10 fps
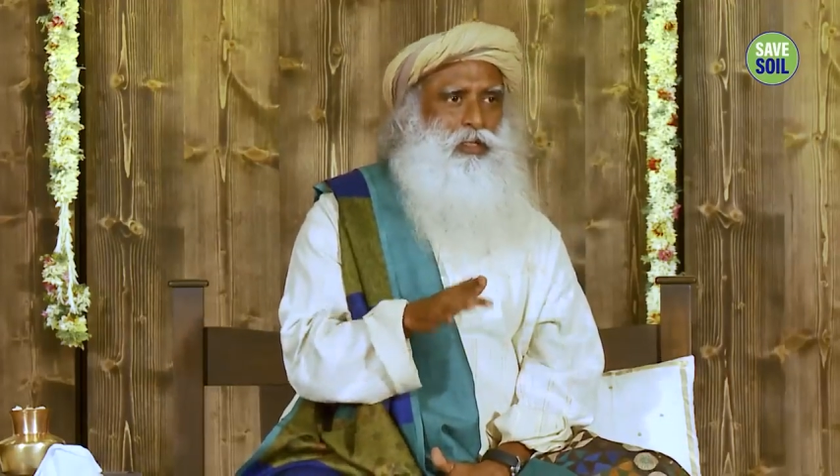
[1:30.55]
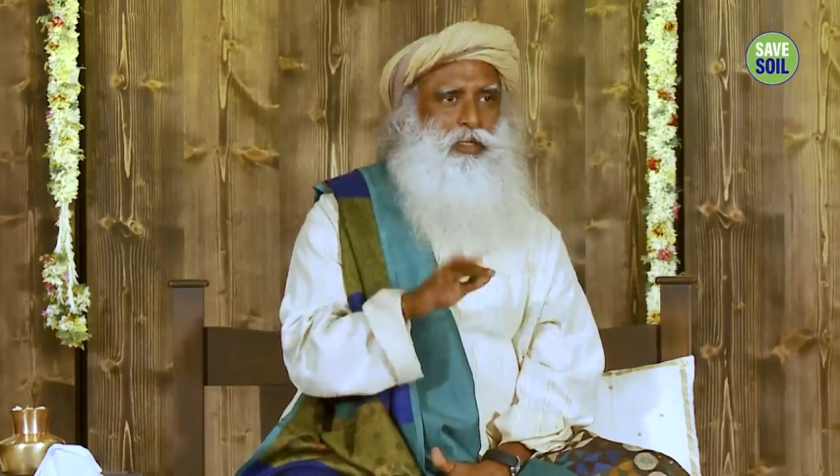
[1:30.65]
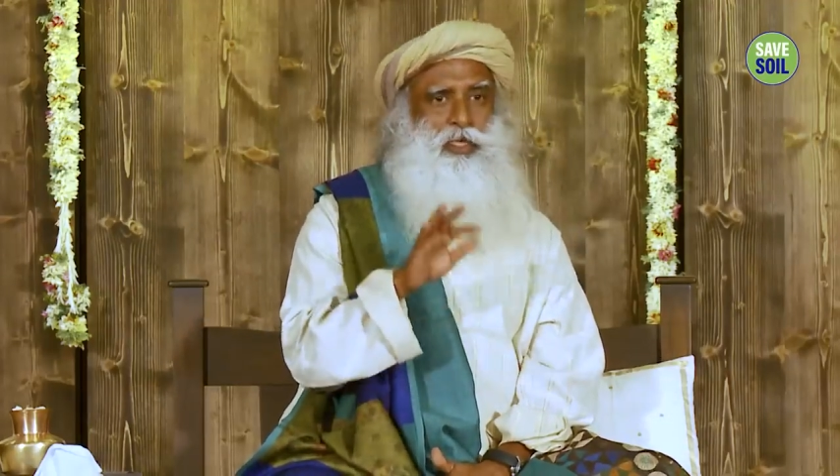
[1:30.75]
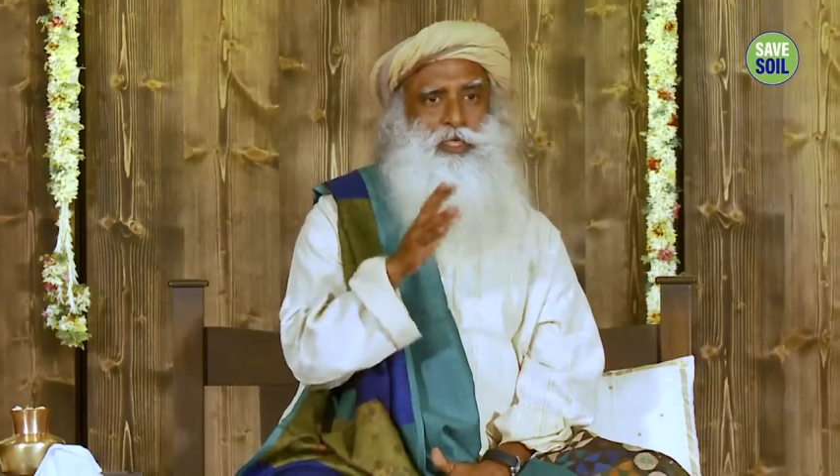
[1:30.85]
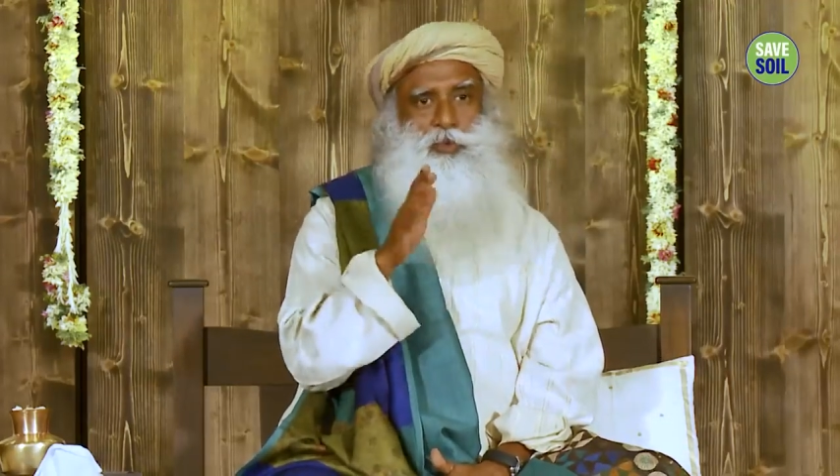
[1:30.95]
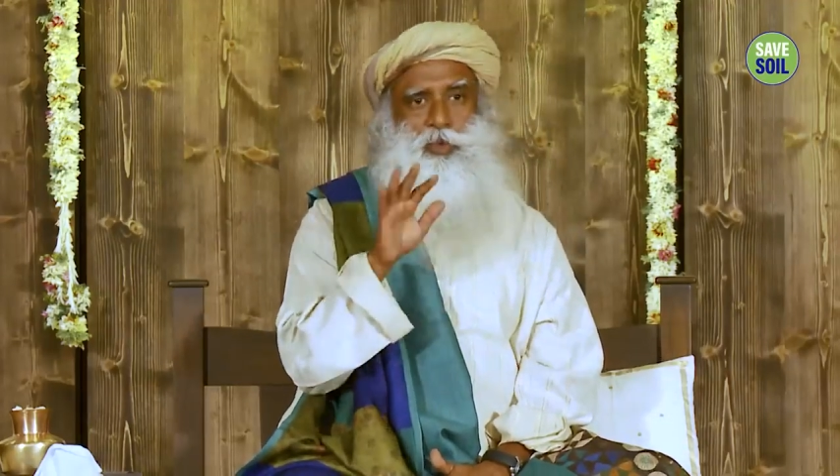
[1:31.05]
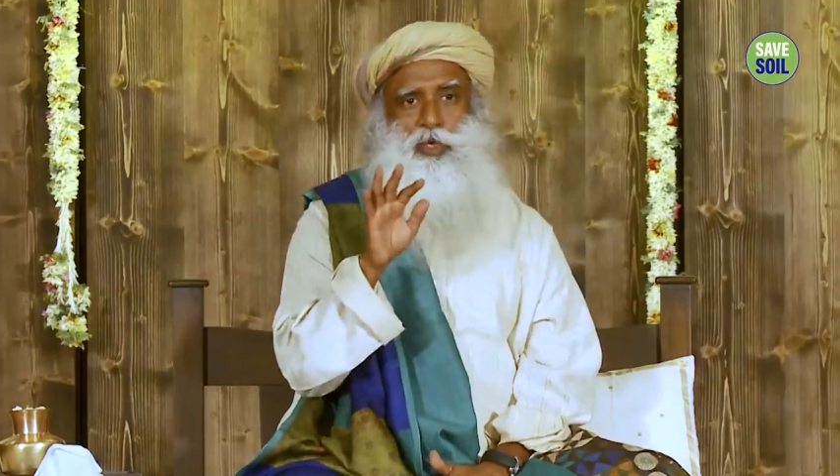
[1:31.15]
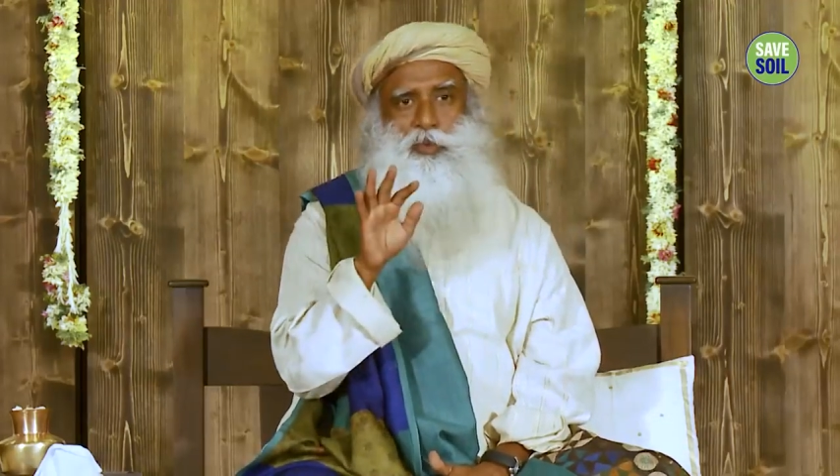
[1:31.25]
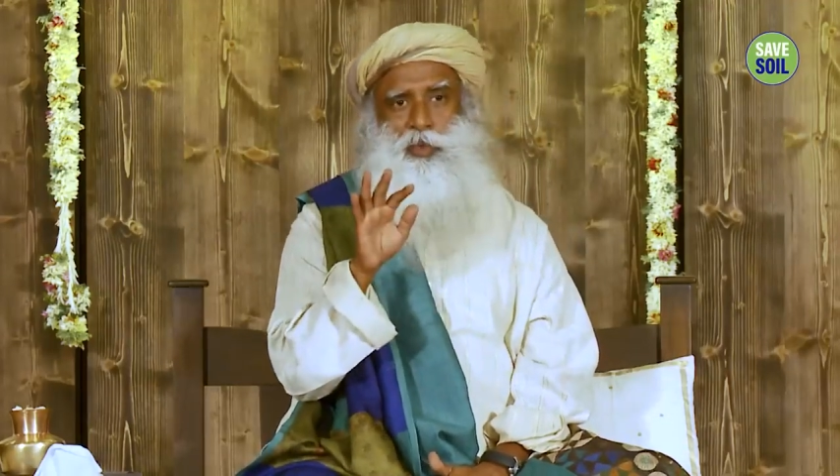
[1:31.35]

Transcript: Guesswork